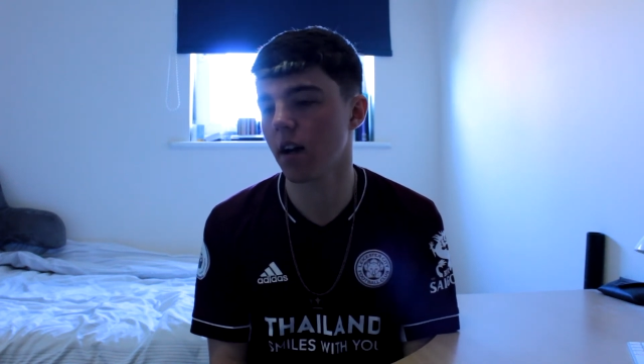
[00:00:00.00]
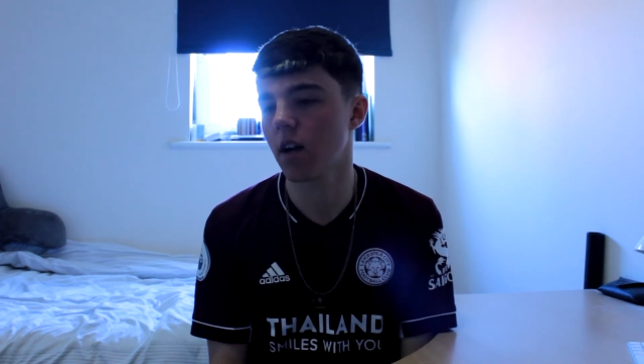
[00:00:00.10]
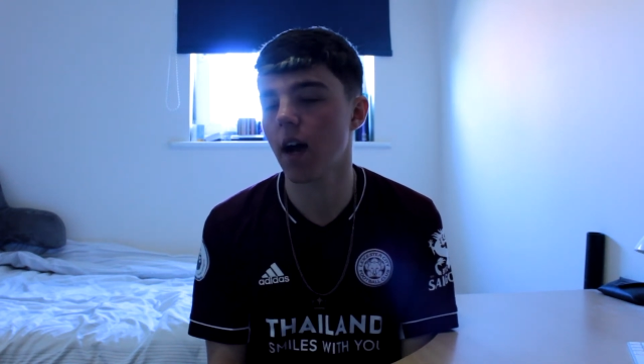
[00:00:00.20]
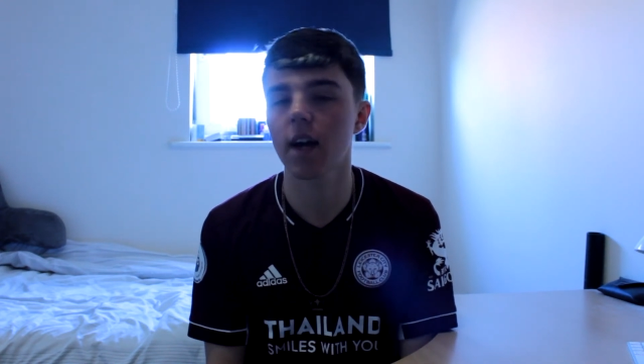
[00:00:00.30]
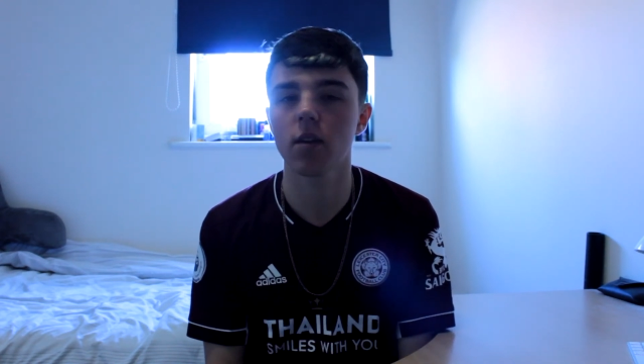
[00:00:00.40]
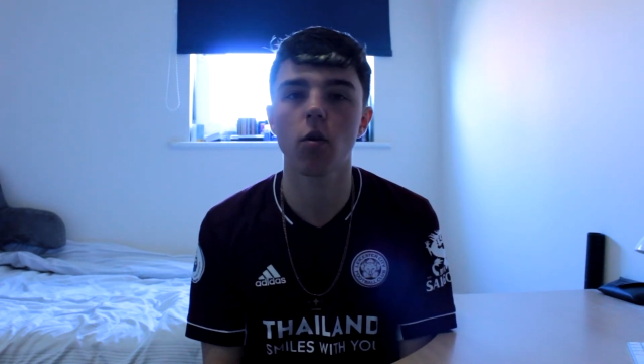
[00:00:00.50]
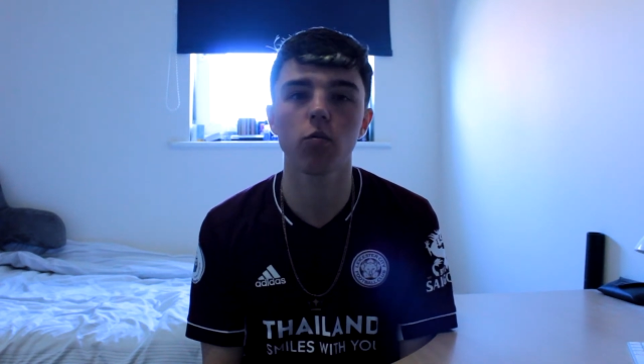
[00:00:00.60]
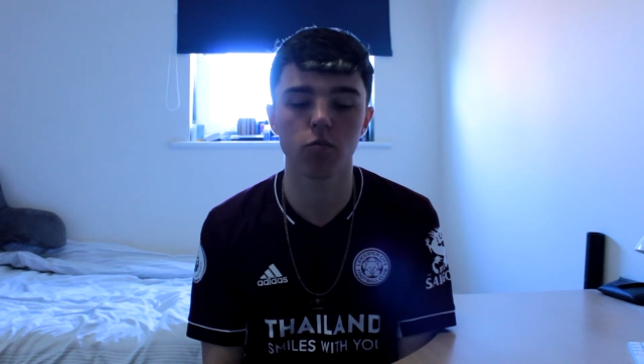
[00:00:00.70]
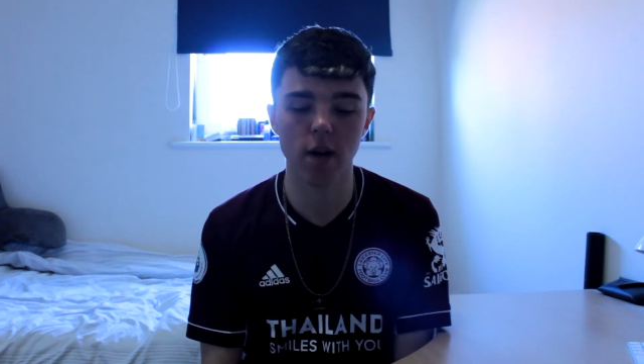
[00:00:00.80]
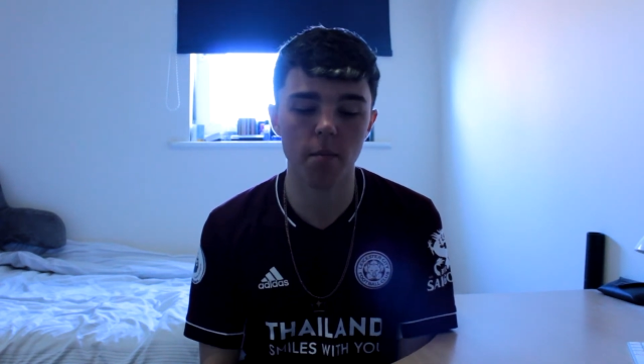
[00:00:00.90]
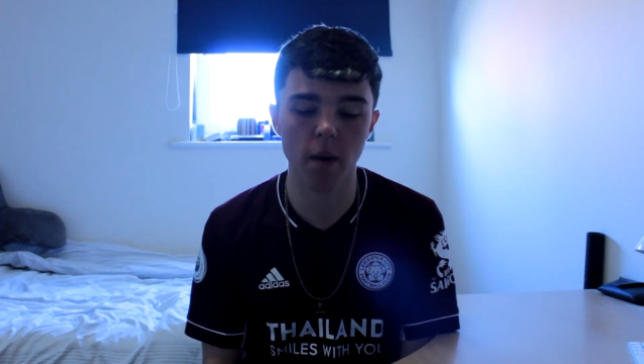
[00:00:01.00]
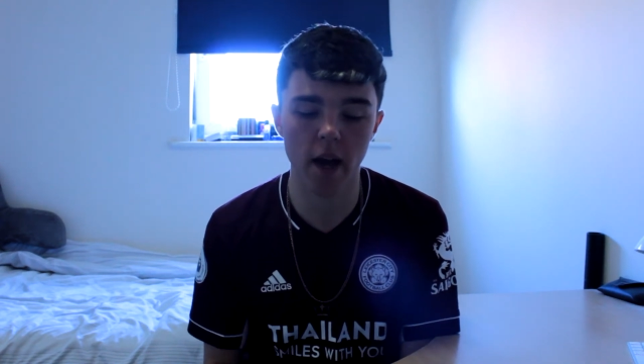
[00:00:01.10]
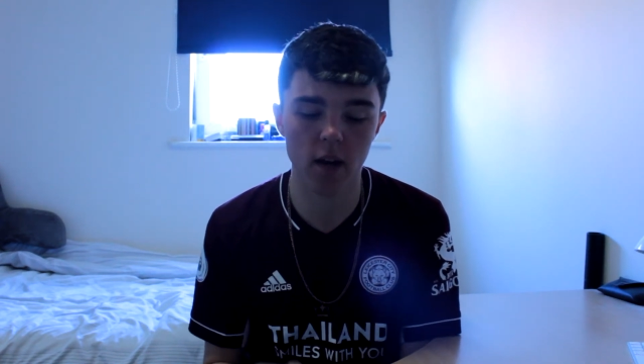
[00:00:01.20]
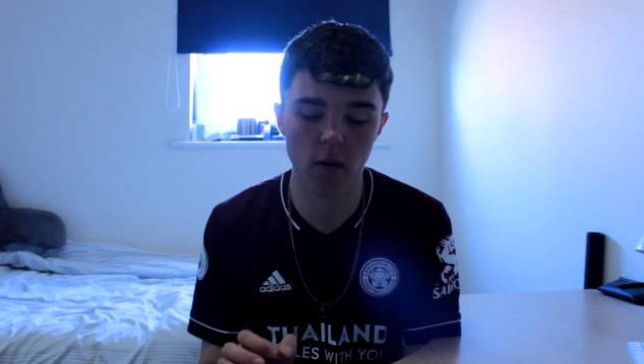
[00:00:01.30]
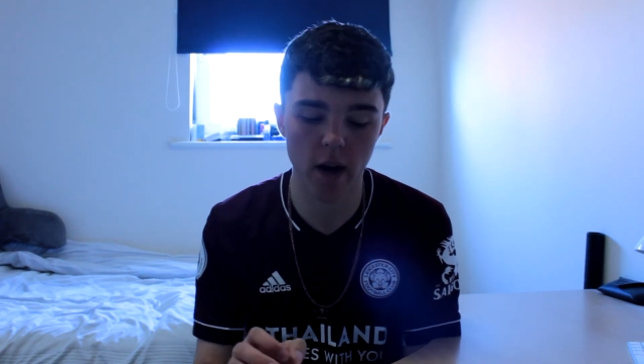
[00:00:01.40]
cannot wrap my
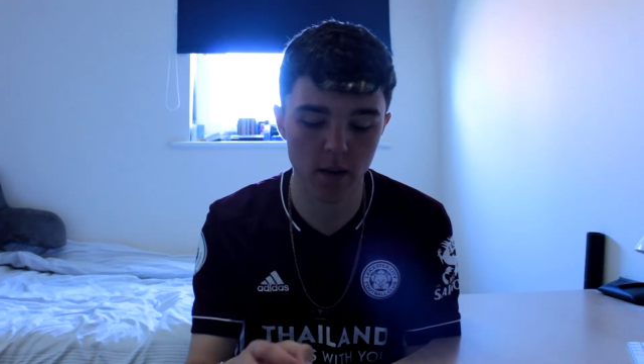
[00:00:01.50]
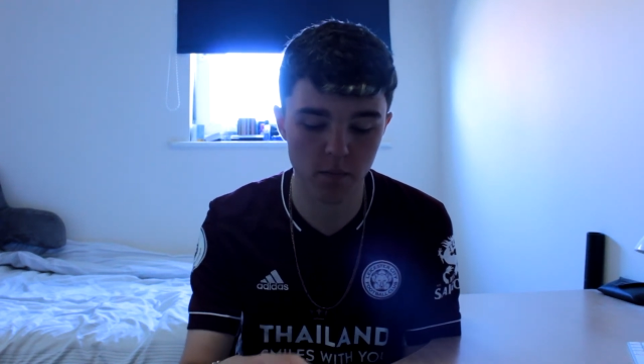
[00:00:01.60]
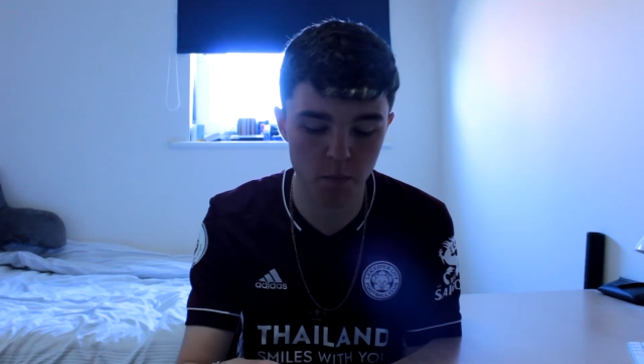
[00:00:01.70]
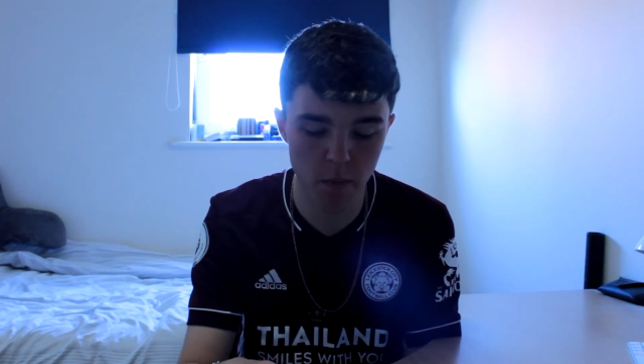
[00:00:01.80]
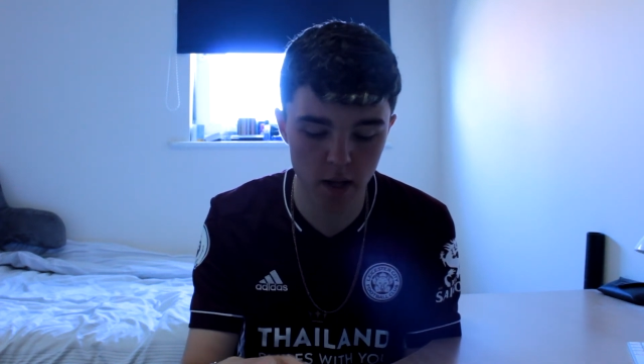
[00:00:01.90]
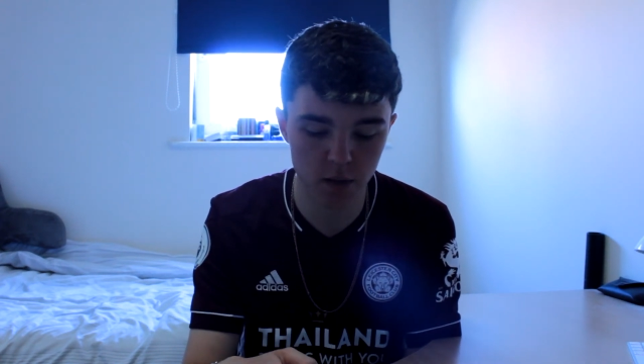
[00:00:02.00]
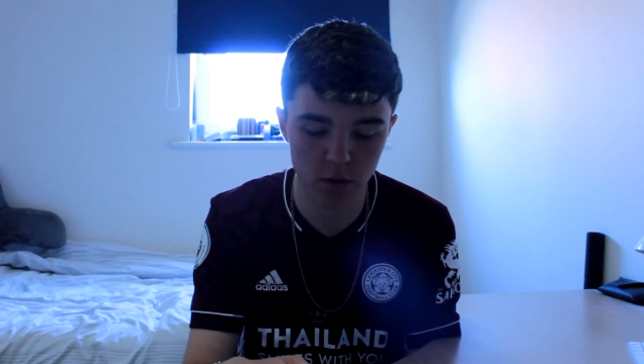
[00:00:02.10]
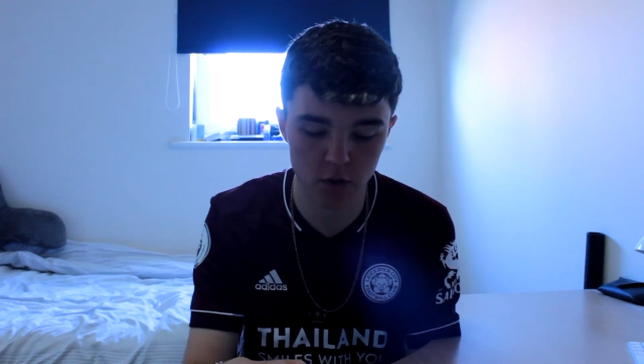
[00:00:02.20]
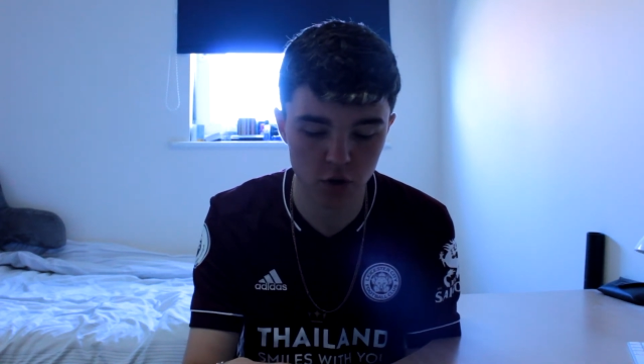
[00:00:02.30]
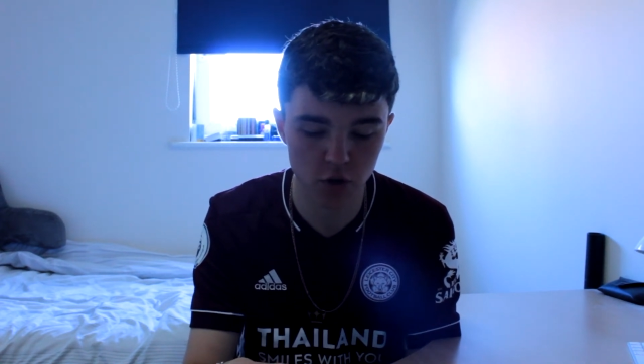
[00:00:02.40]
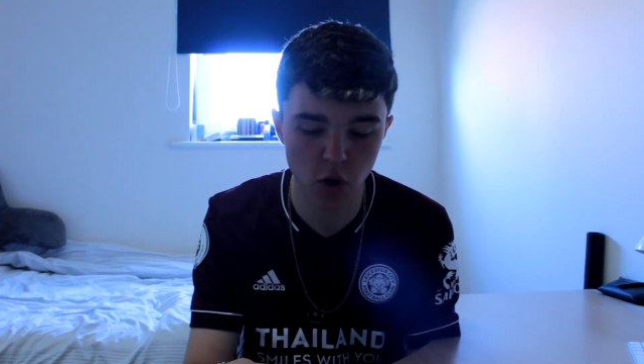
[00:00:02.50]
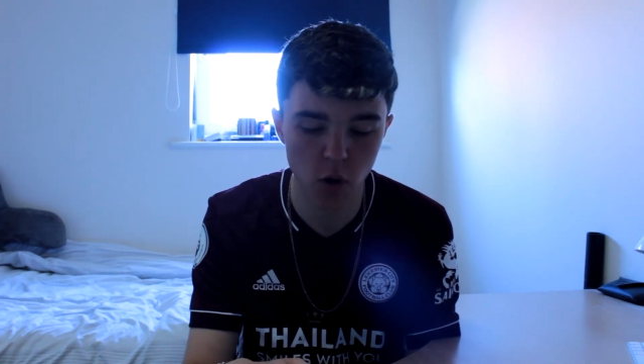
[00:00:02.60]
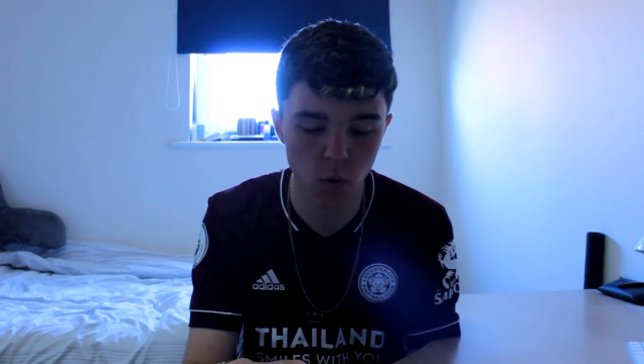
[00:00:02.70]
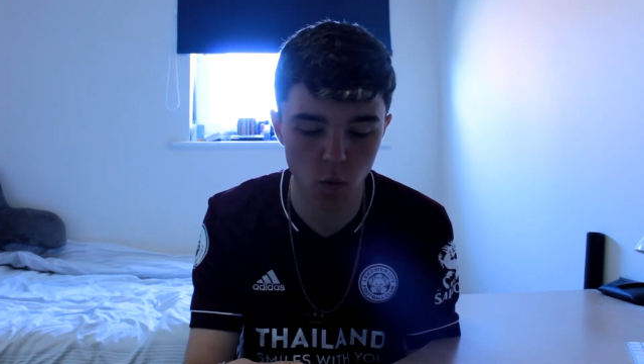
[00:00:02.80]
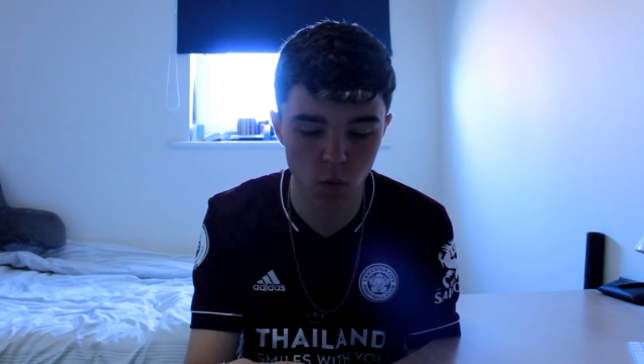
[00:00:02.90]
head around it. It makes me
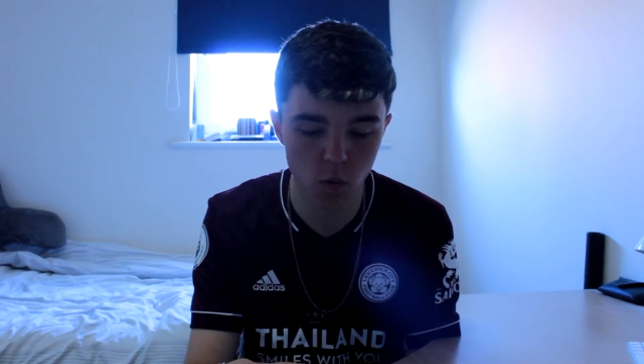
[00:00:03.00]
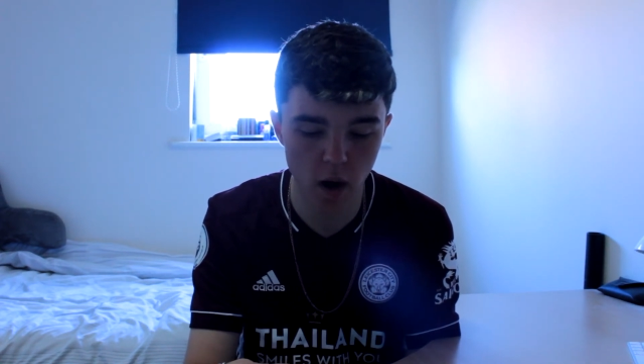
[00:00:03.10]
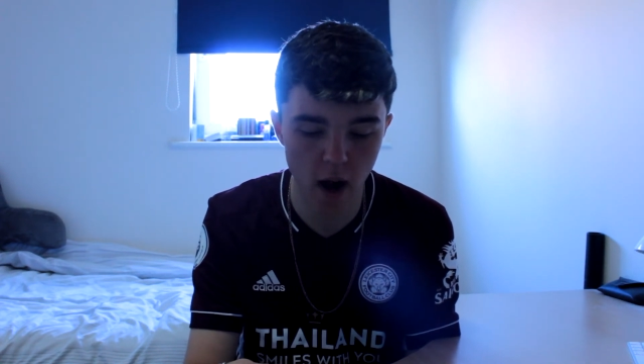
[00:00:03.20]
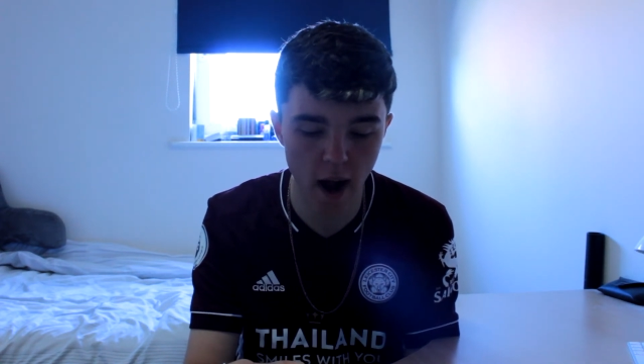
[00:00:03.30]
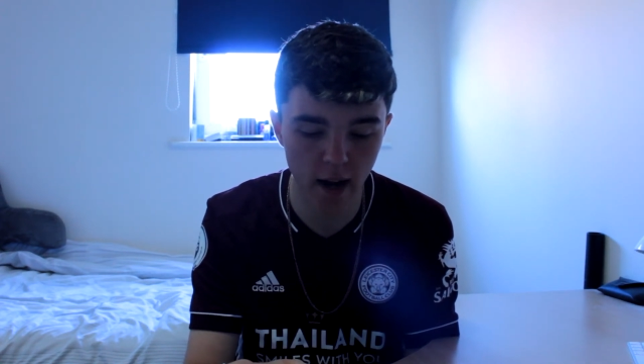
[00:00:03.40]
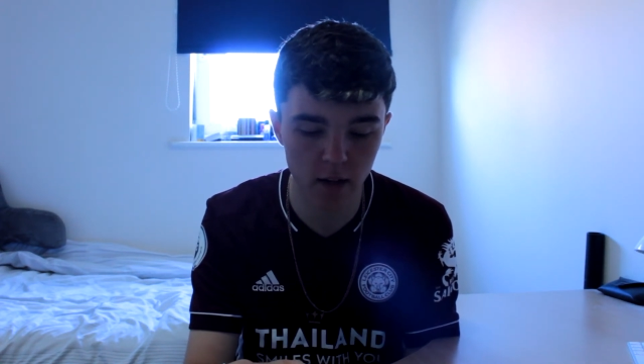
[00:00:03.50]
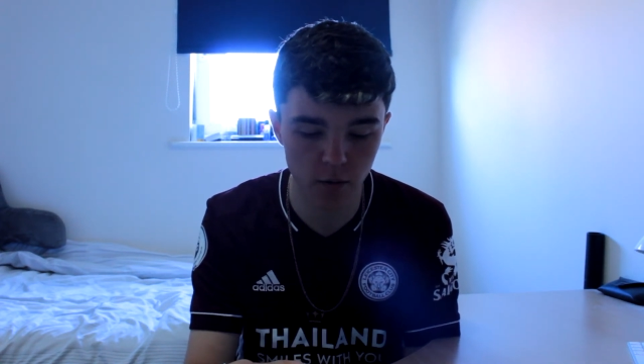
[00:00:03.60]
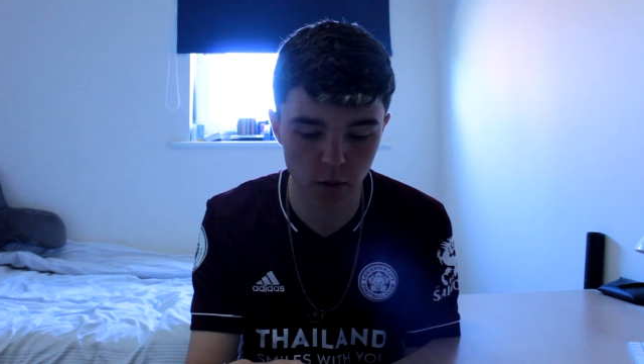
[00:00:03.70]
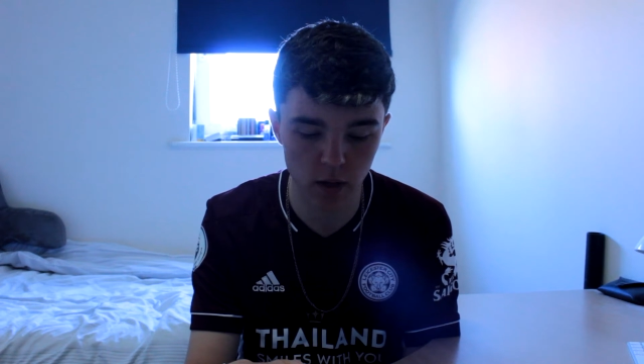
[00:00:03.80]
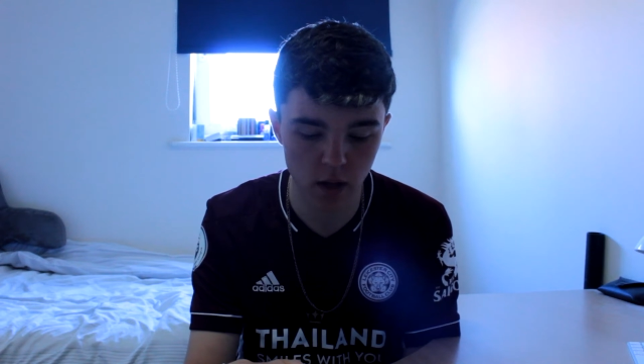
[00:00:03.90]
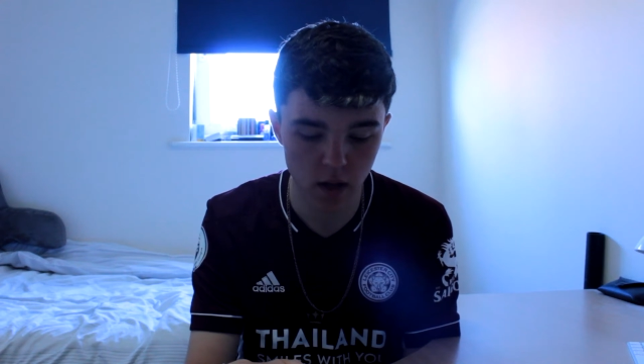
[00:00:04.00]
so angry.